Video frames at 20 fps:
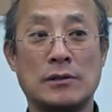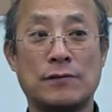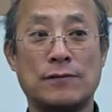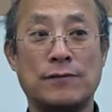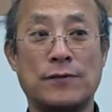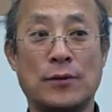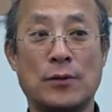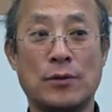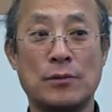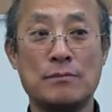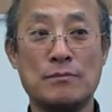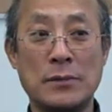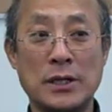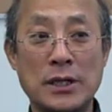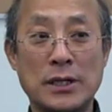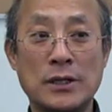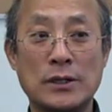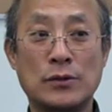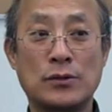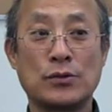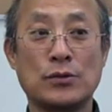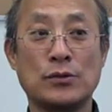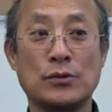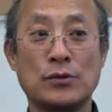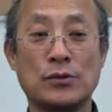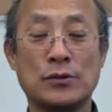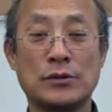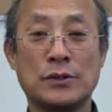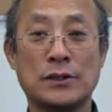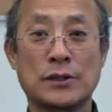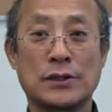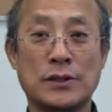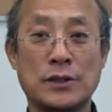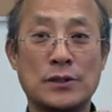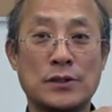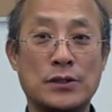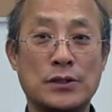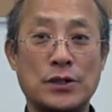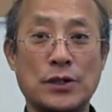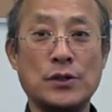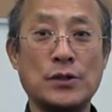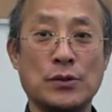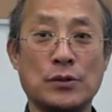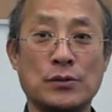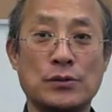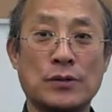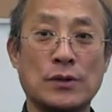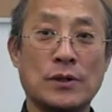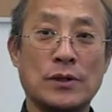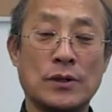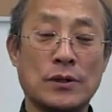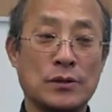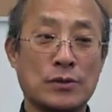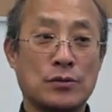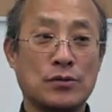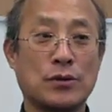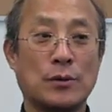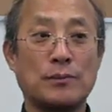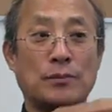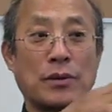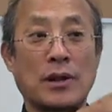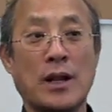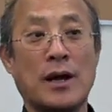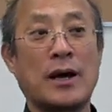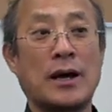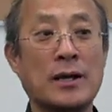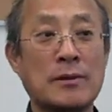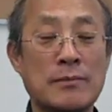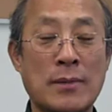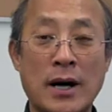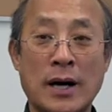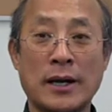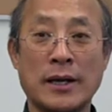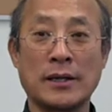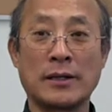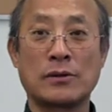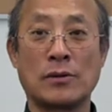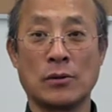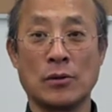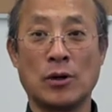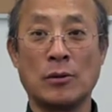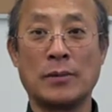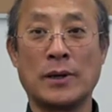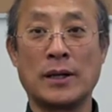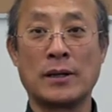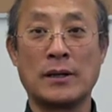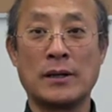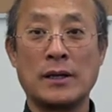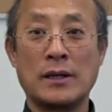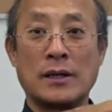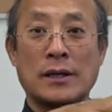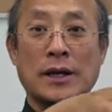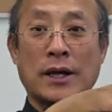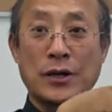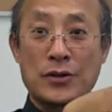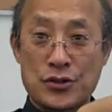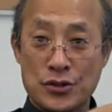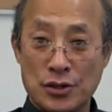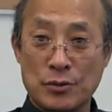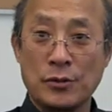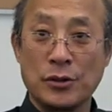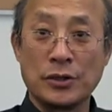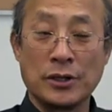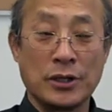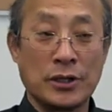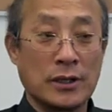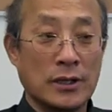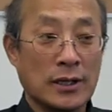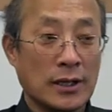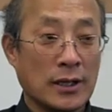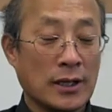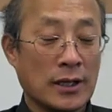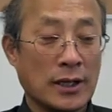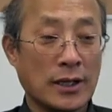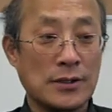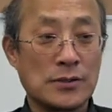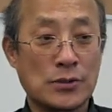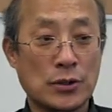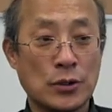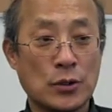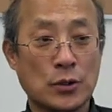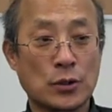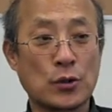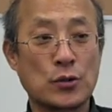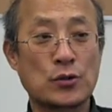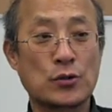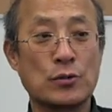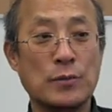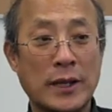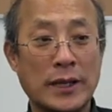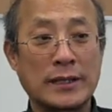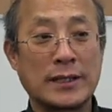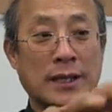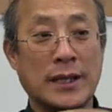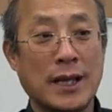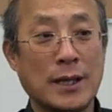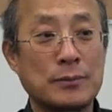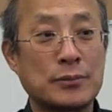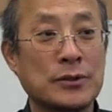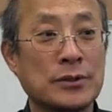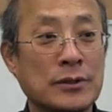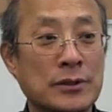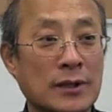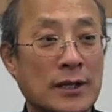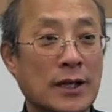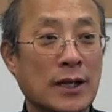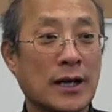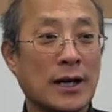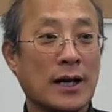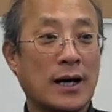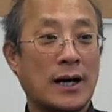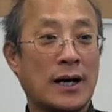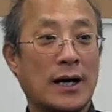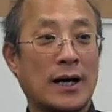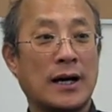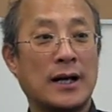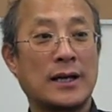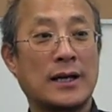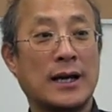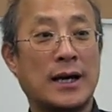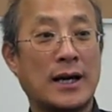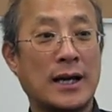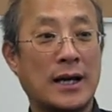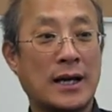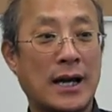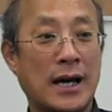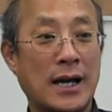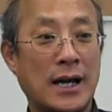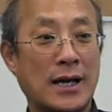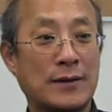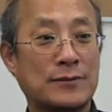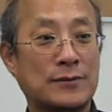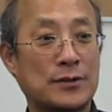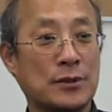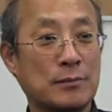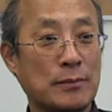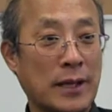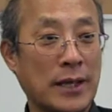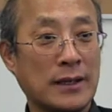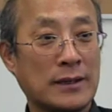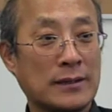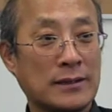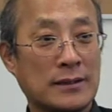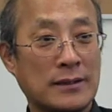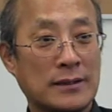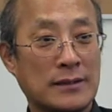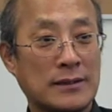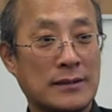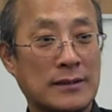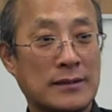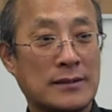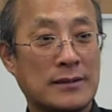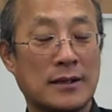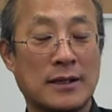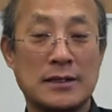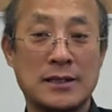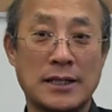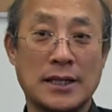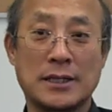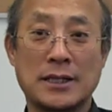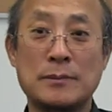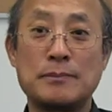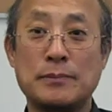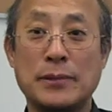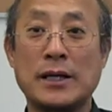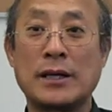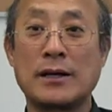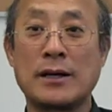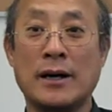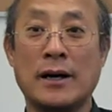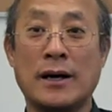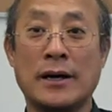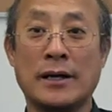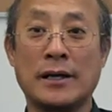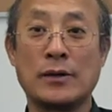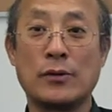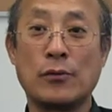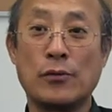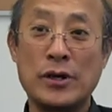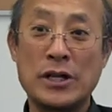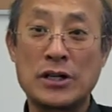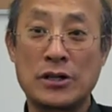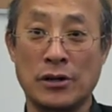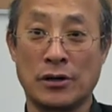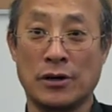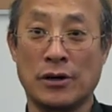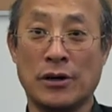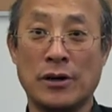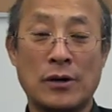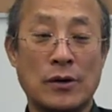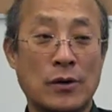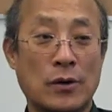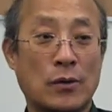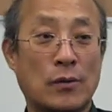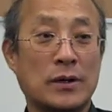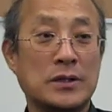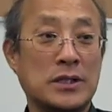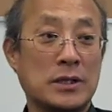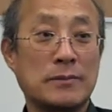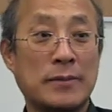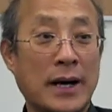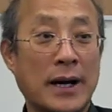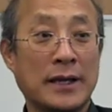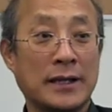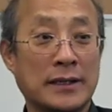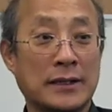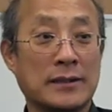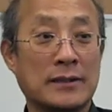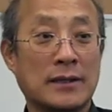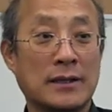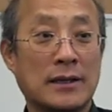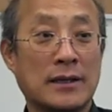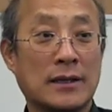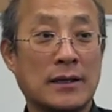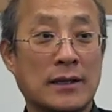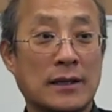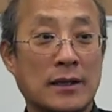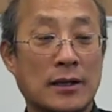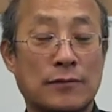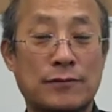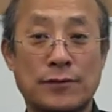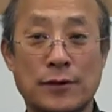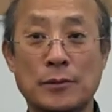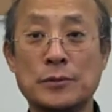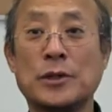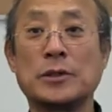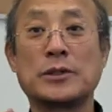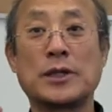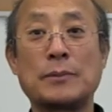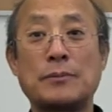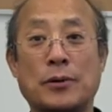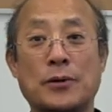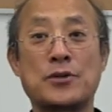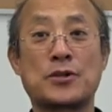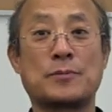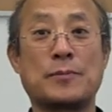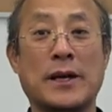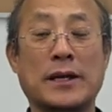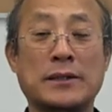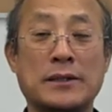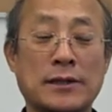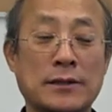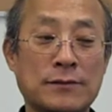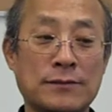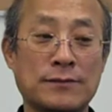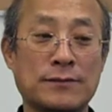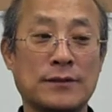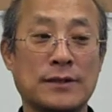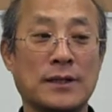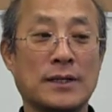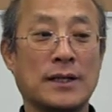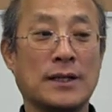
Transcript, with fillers: for me to continue to apply my global hegemony. And so in order to make that happen, I, I, I have to make the, the other big guy weaker or divided. From the, that perspective,